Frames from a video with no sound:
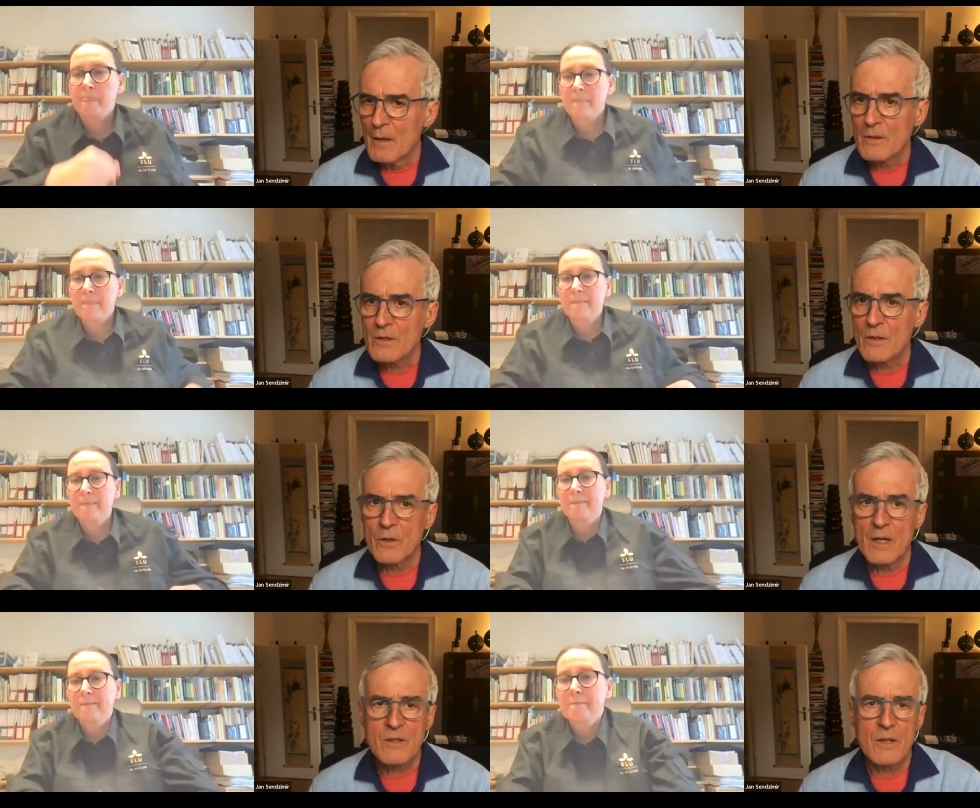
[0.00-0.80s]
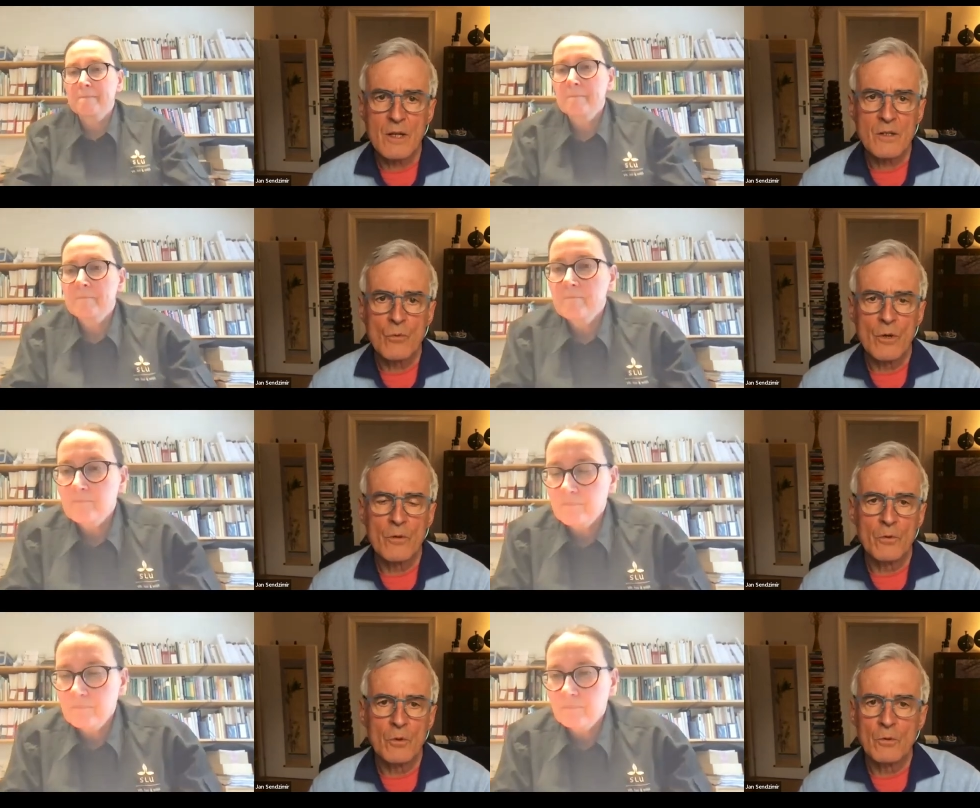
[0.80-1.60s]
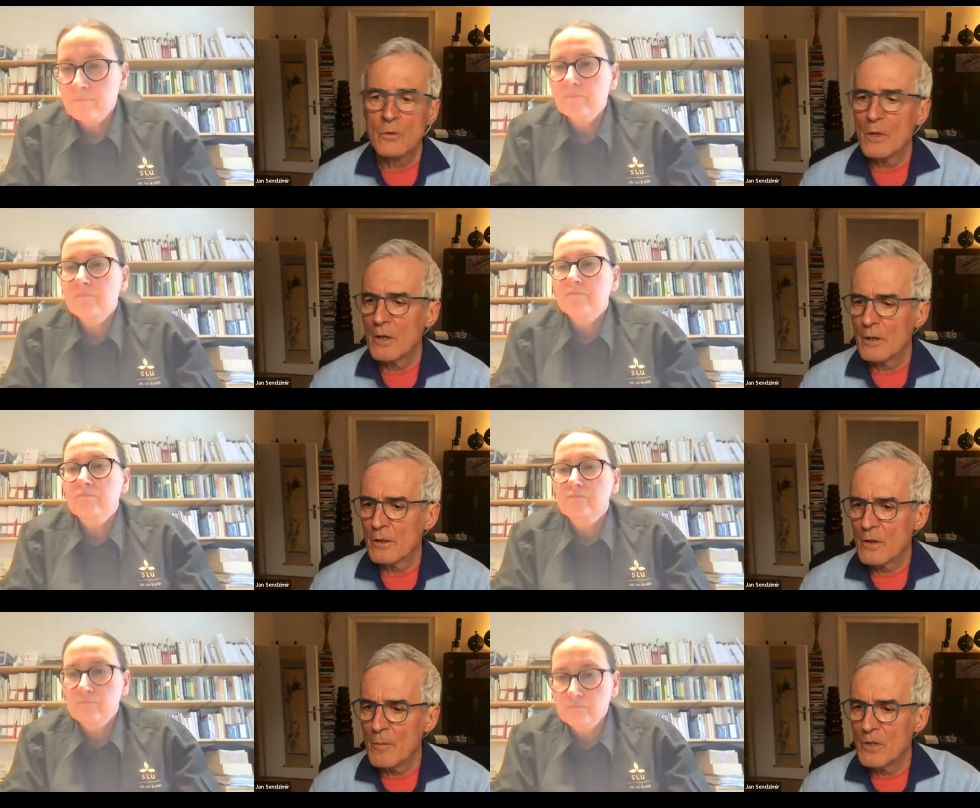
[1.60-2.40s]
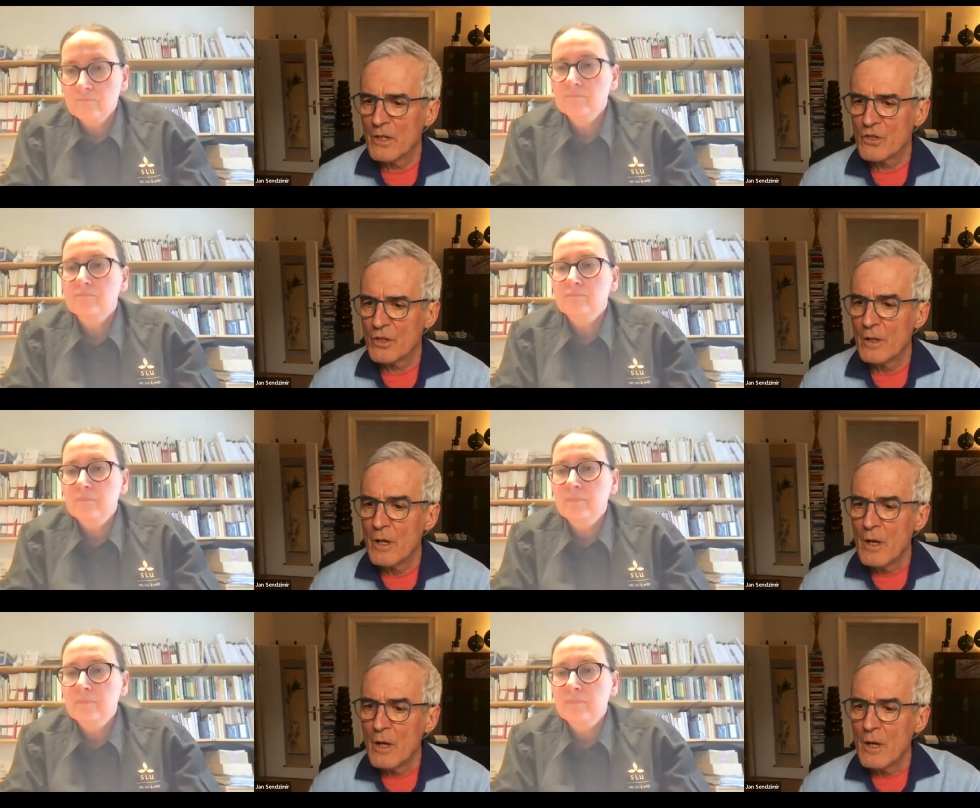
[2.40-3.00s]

Speaker 1: So that's, that's a wonderful uh, combination.